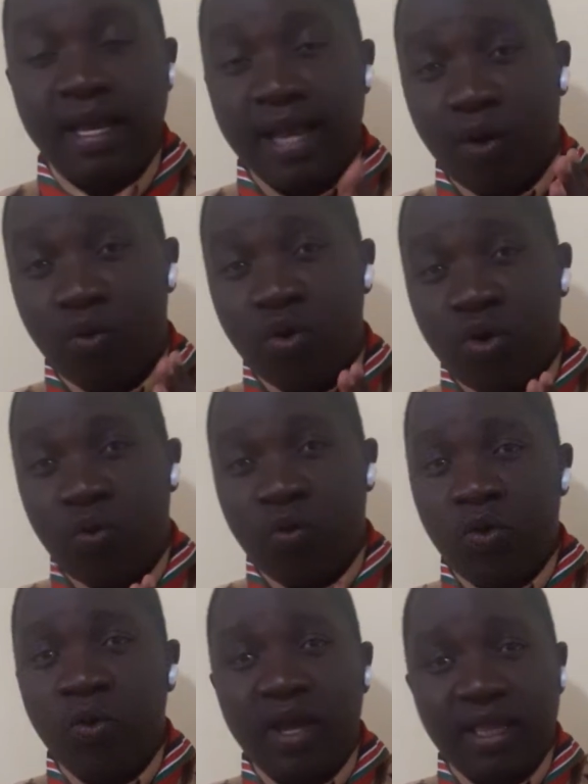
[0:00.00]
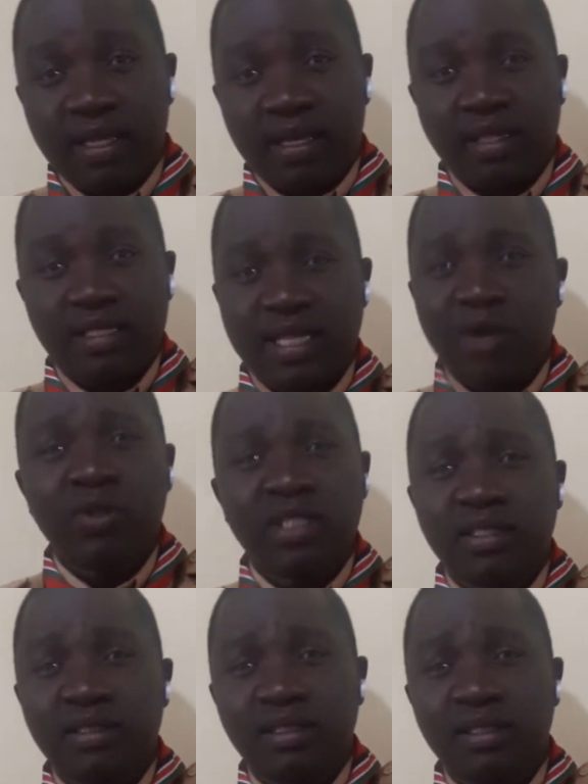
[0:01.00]
Now, what do I think?
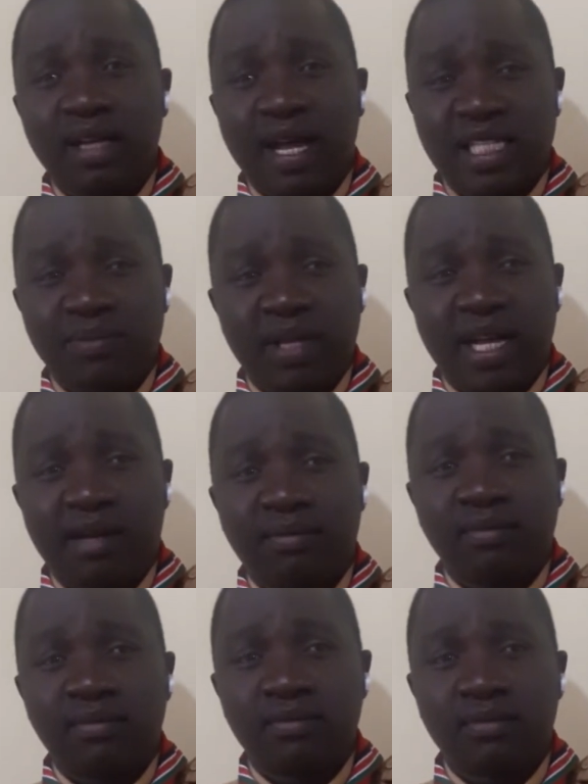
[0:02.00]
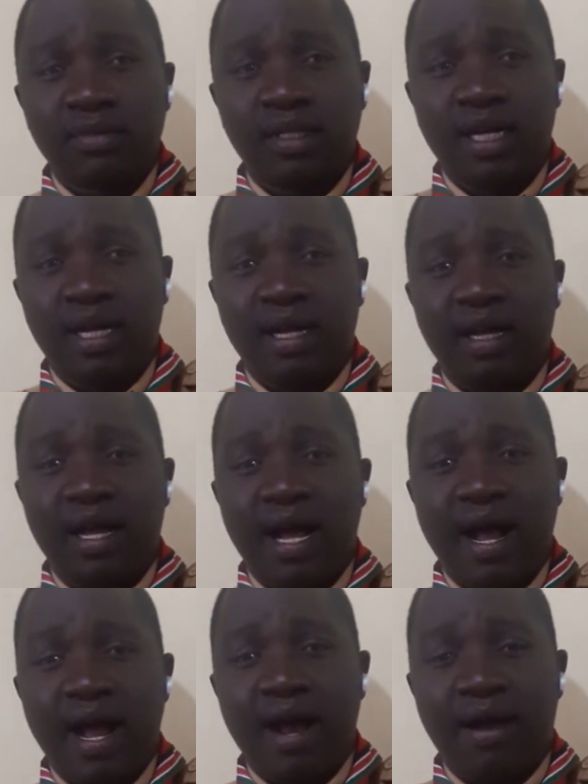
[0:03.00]
Scouting has become uh,
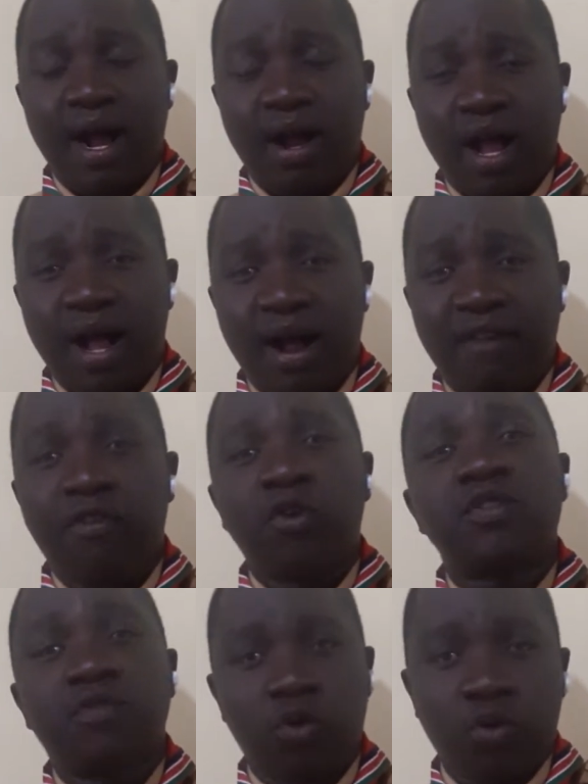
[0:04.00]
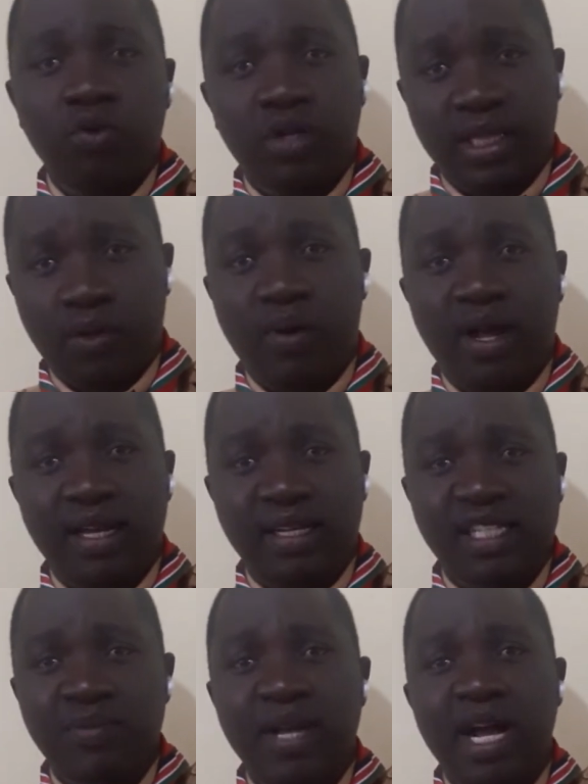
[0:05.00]
a, a, a, force for good in the world. It
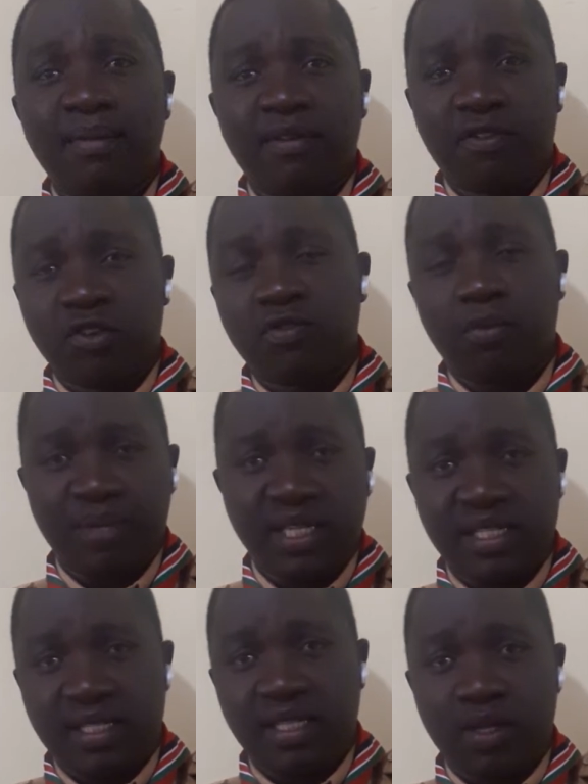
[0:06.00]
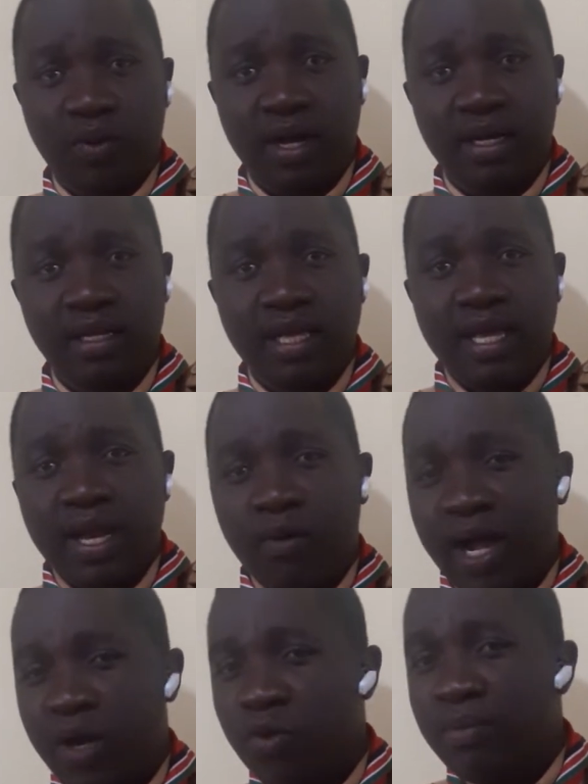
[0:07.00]
has become a force for peace in the world. Now,
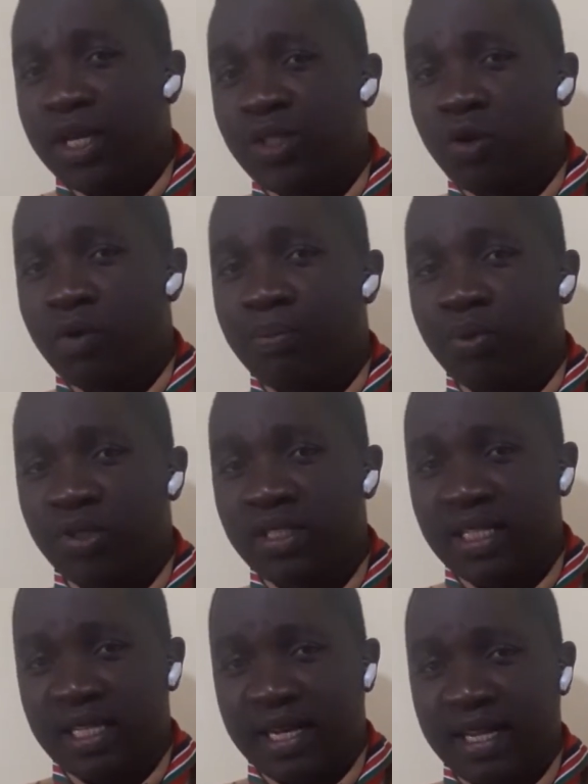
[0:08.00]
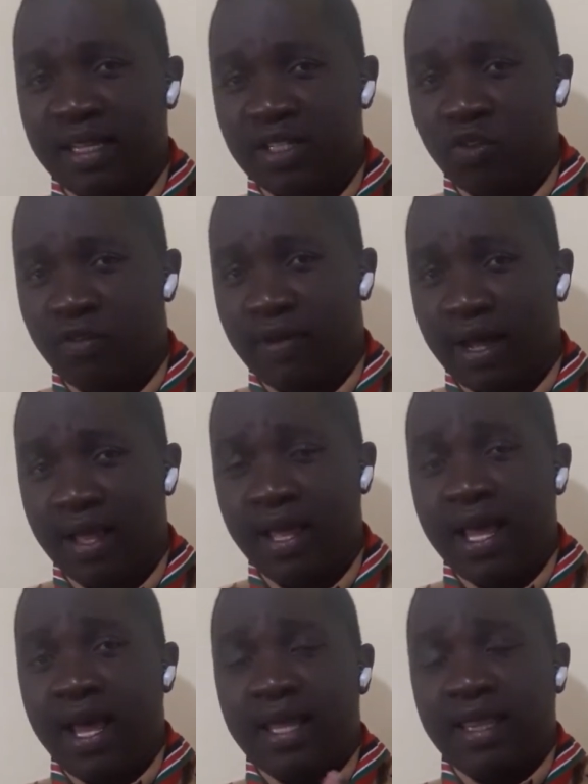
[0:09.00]
can we make sure we push this agenda so far
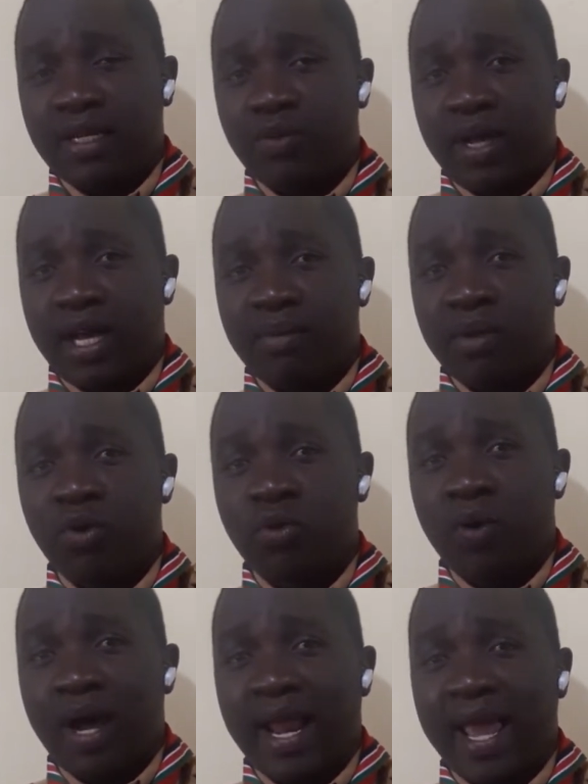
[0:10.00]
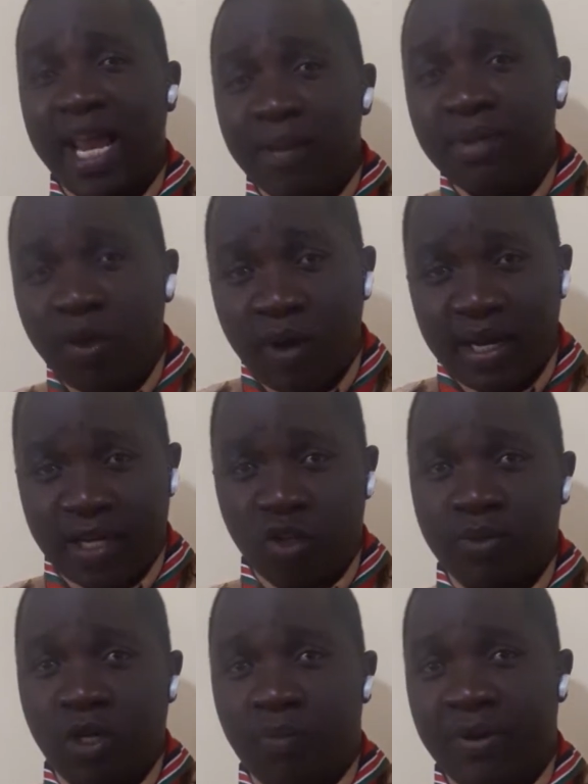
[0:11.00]
that we can be able to uh, help the world
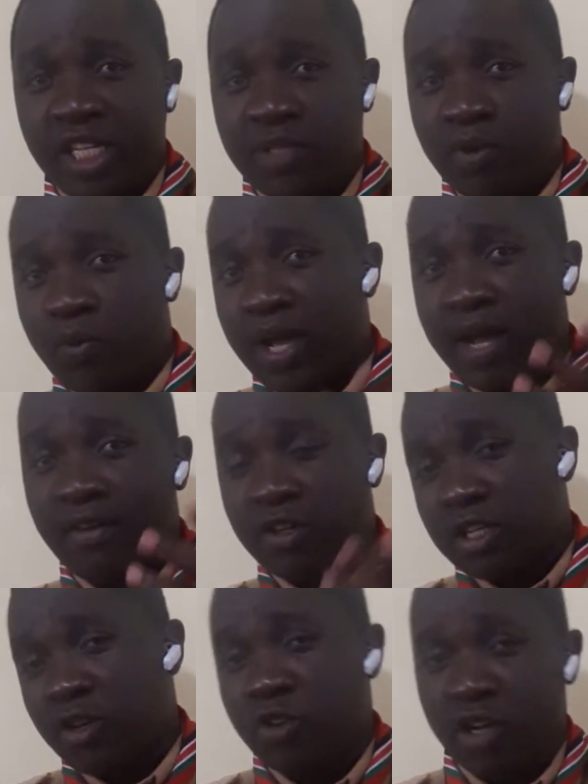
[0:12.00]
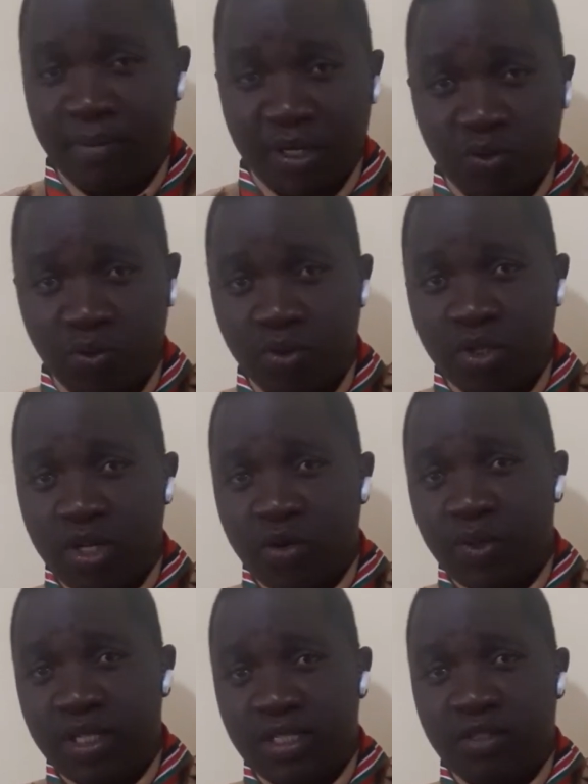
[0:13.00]
adopt our principle? We have our scout number two,
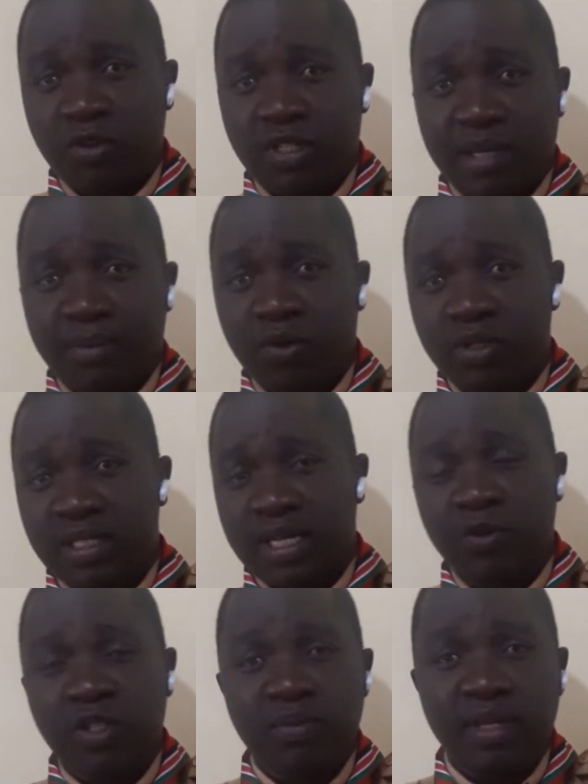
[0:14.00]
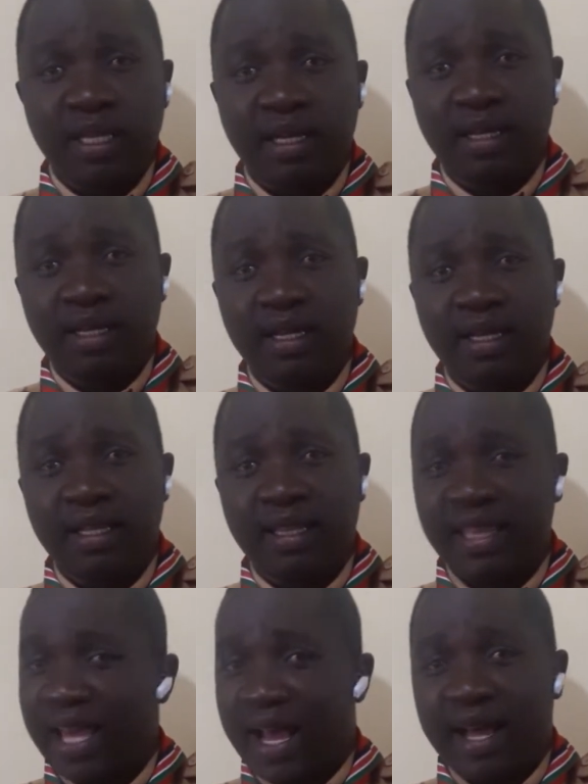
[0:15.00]
which talks about scouts being
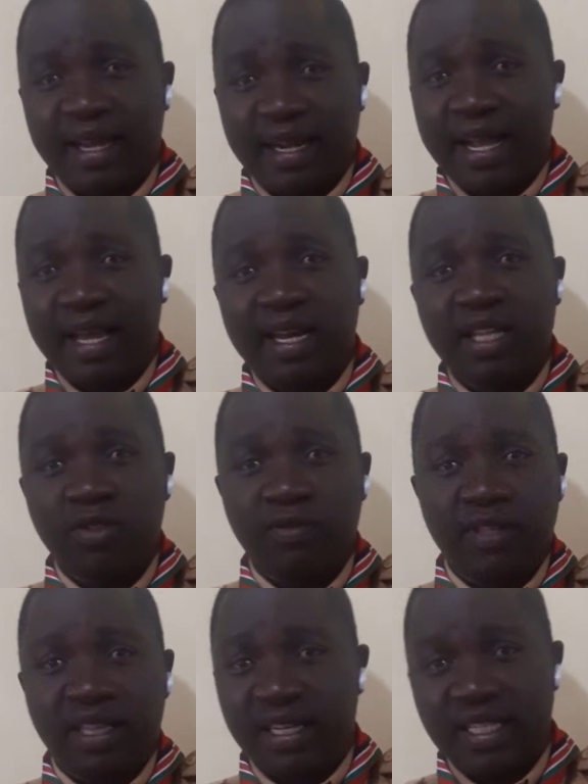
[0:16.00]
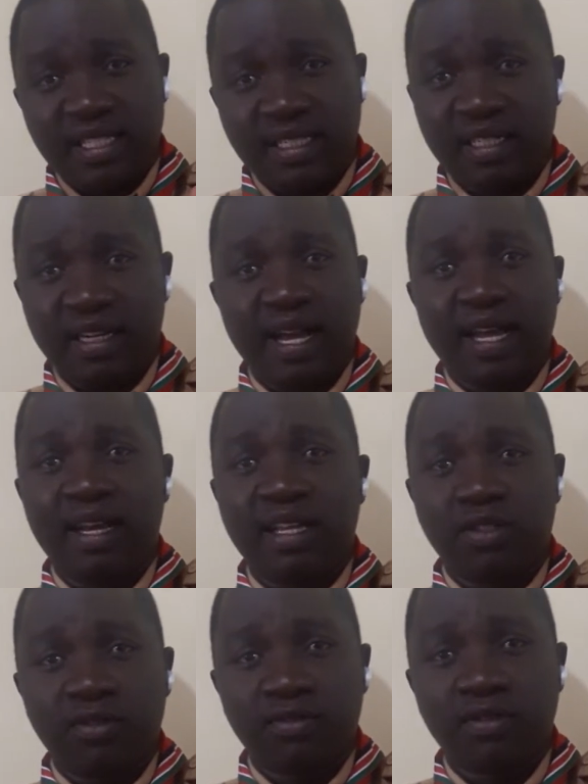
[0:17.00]
there regardless of ethnicity,
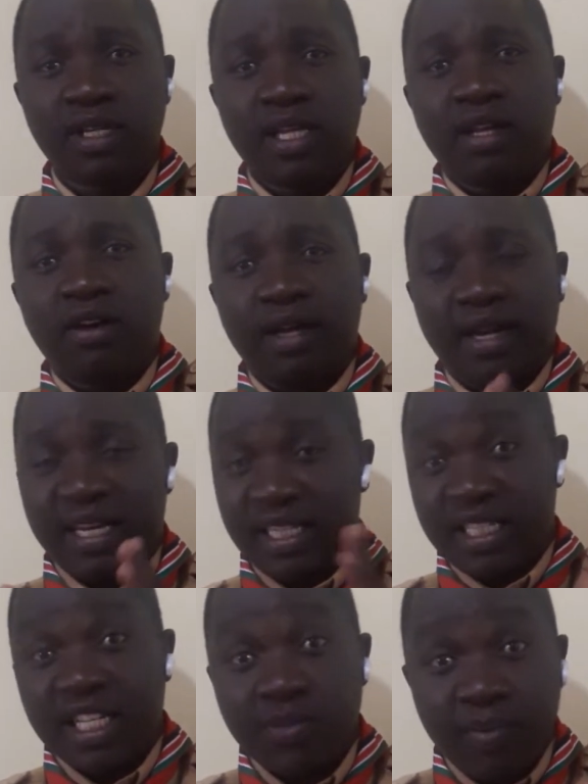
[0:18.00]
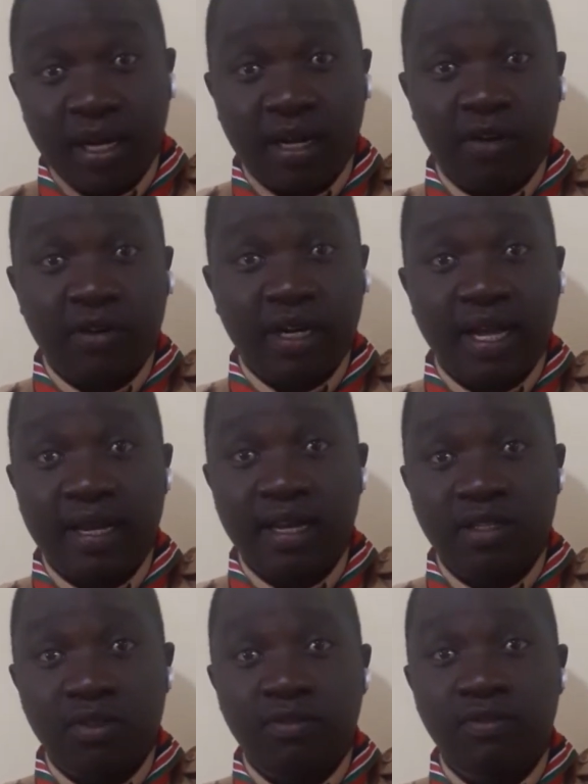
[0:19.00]
regardless of religious background,
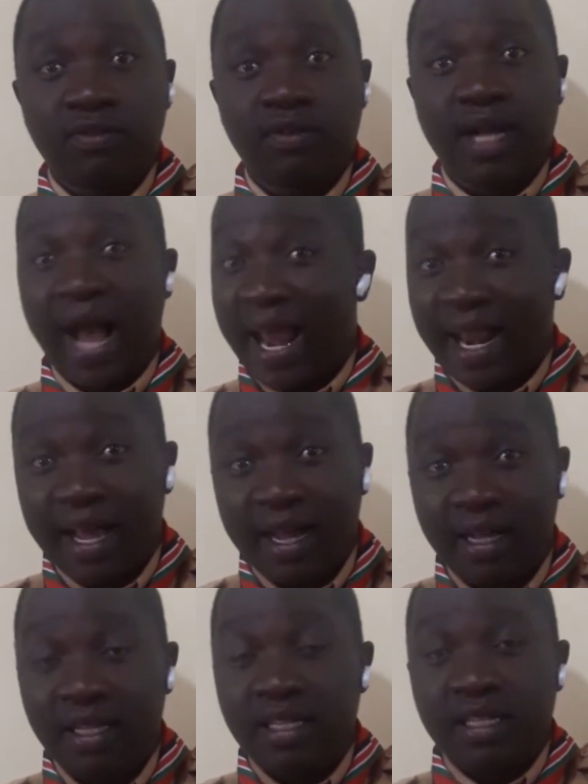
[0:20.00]
regardless of color.